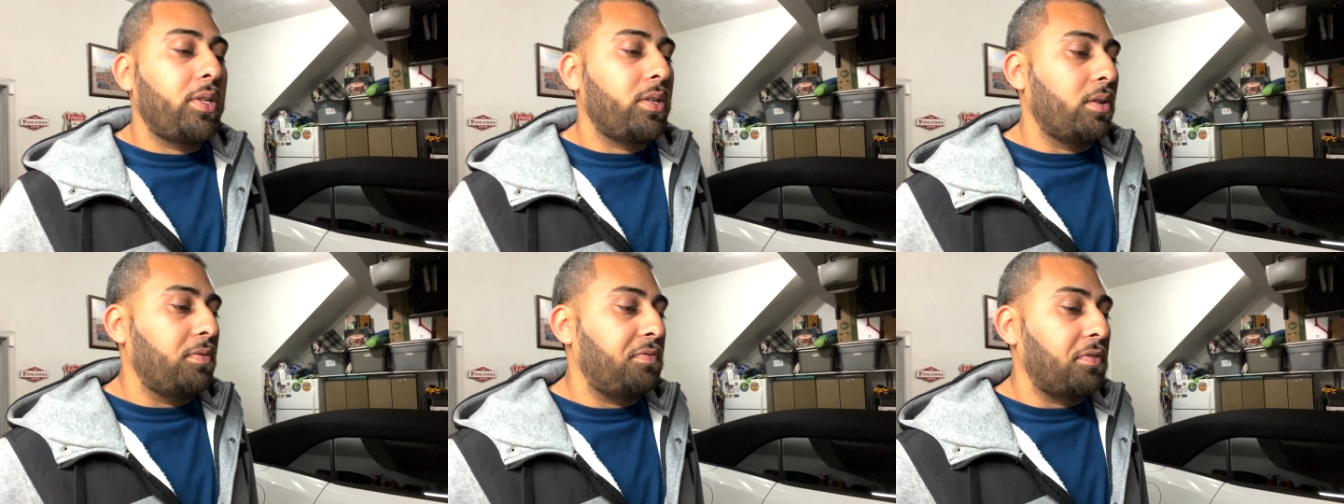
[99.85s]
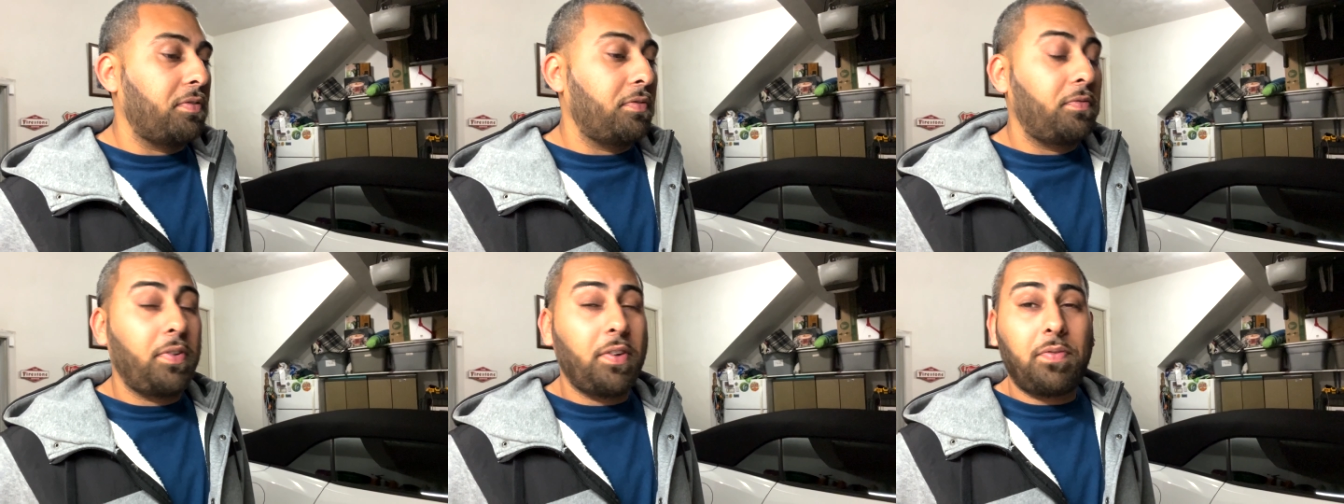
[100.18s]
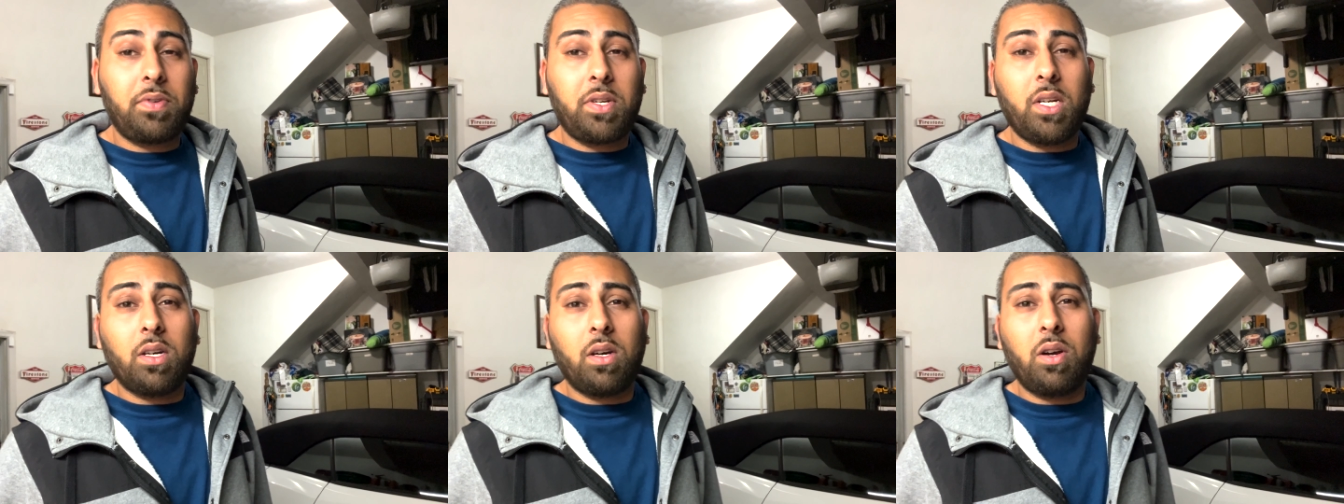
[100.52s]
So for
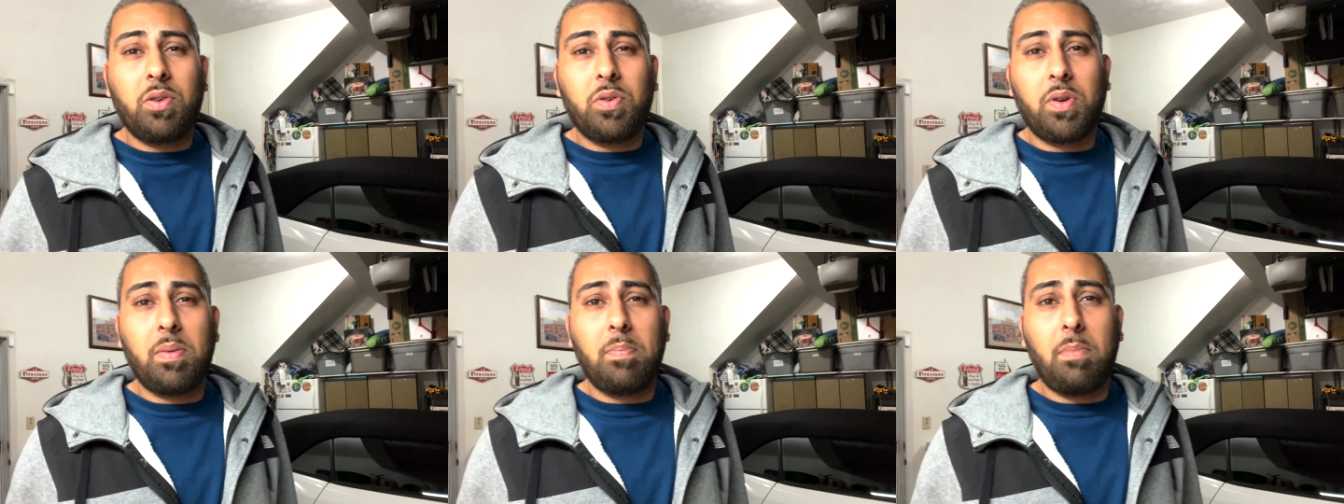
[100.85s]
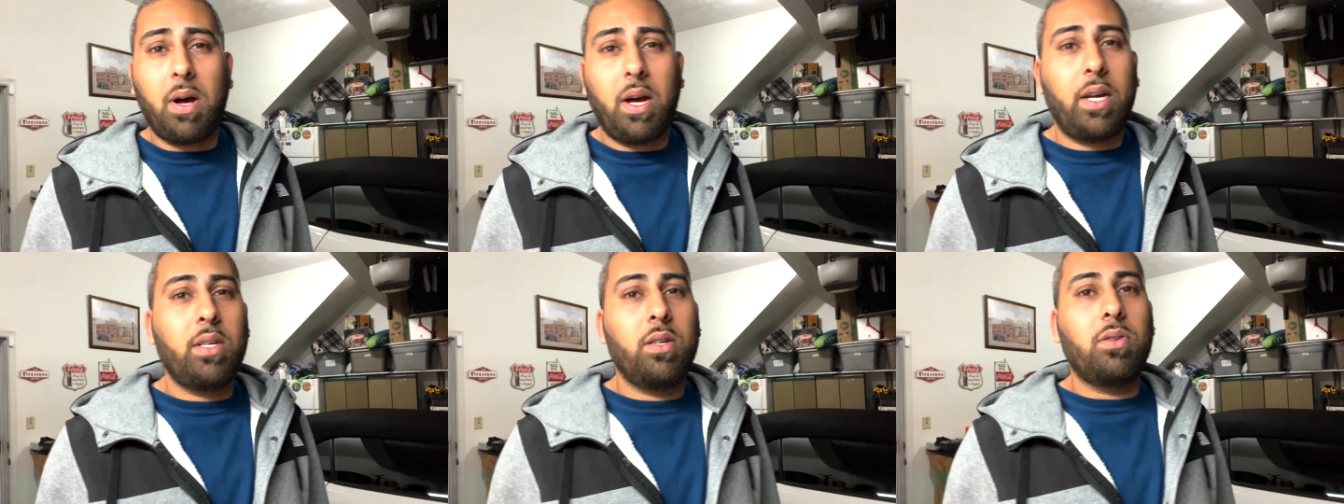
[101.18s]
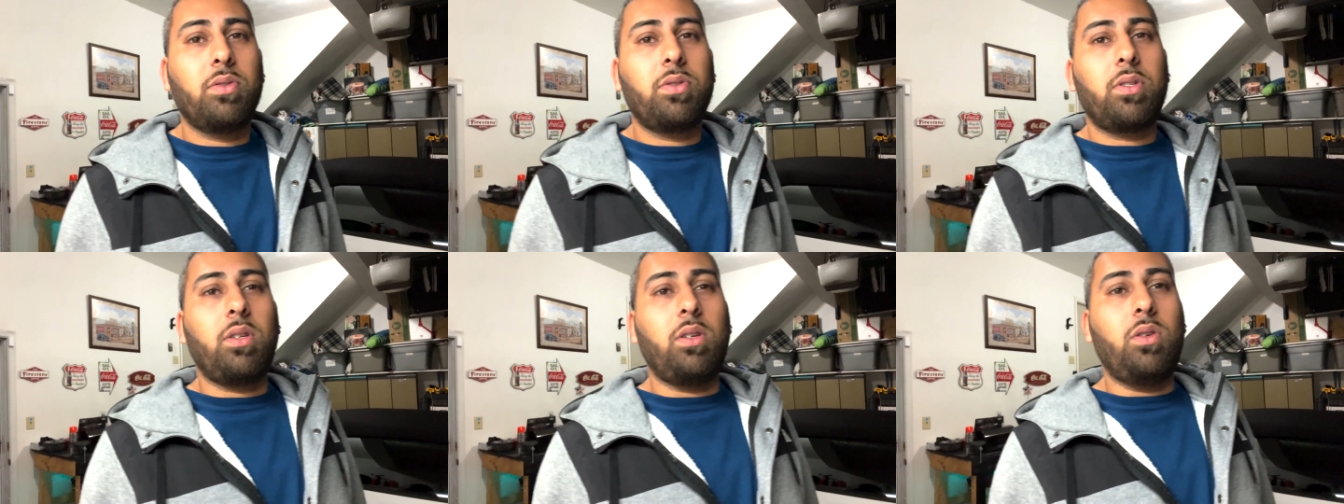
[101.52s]
1,500 miles,